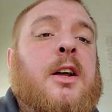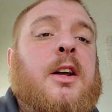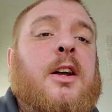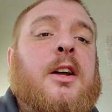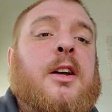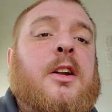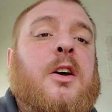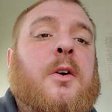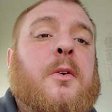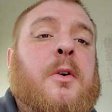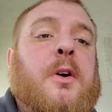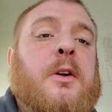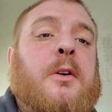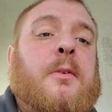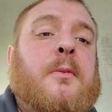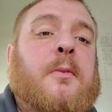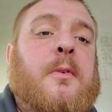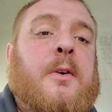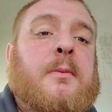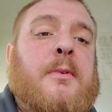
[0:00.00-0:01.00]
you know, we,
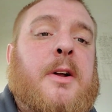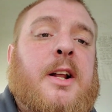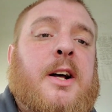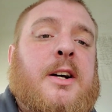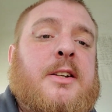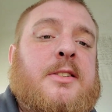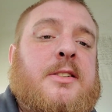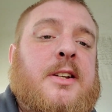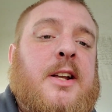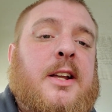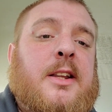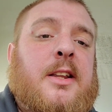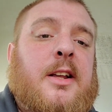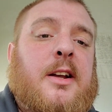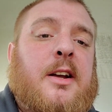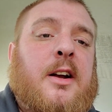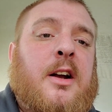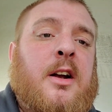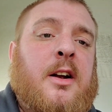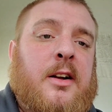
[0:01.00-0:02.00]
we may not see,
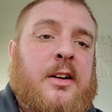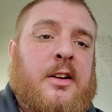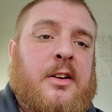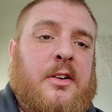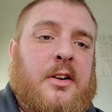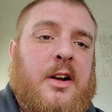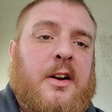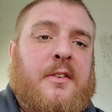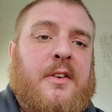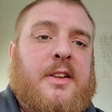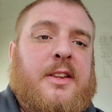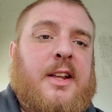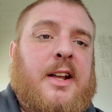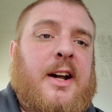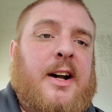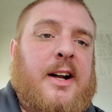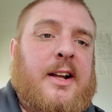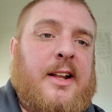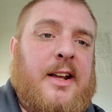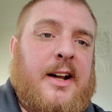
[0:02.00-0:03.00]
uh, you know, everything
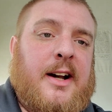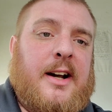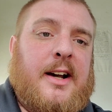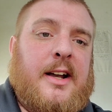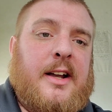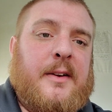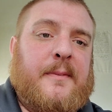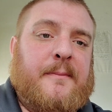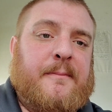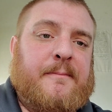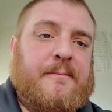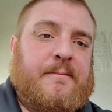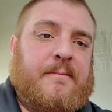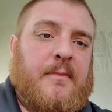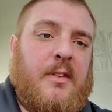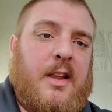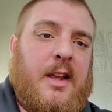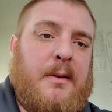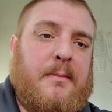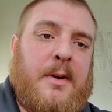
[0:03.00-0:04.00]
eye to
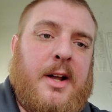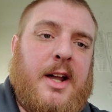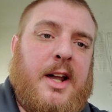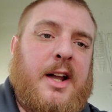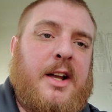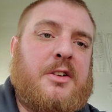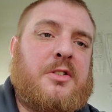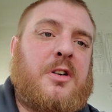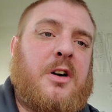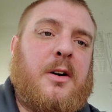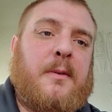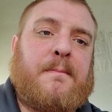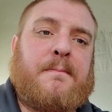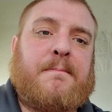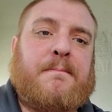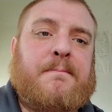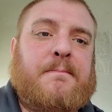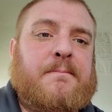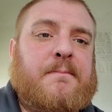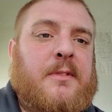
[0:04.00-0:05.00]
eye. He may hate Trump,
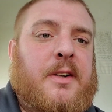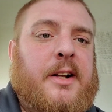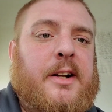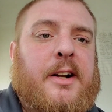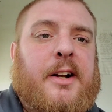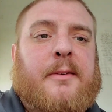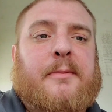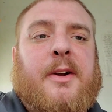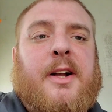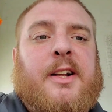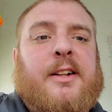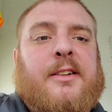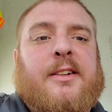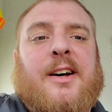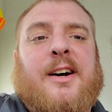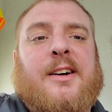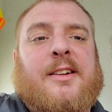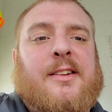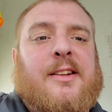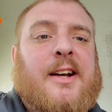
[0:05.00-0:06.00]
and I may
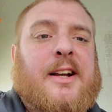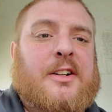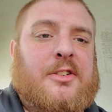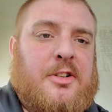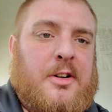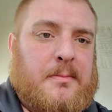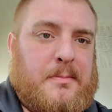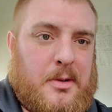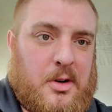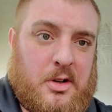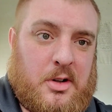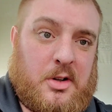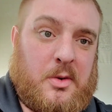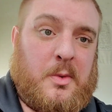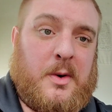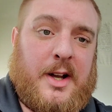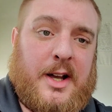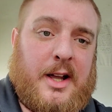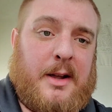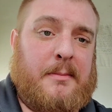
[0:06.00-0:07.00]
not like Trump all the
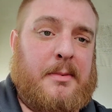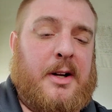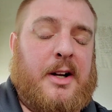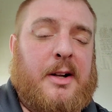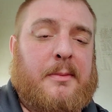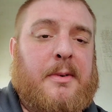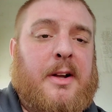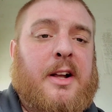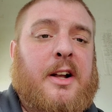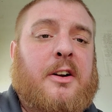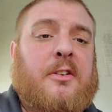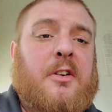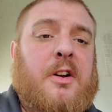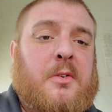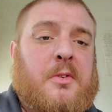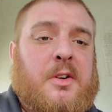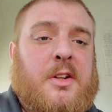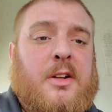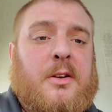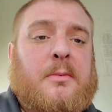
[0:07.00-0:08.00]
way, but I may agree
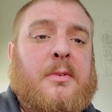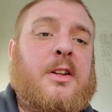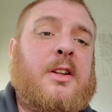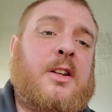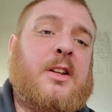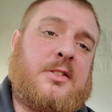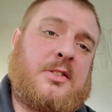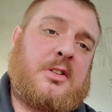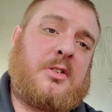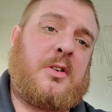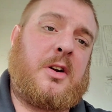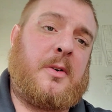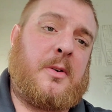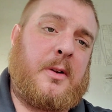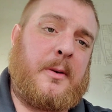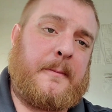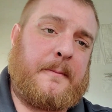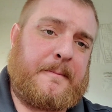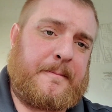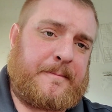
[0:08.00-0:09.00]
with him and disagree with
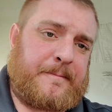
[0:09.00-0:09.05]
him.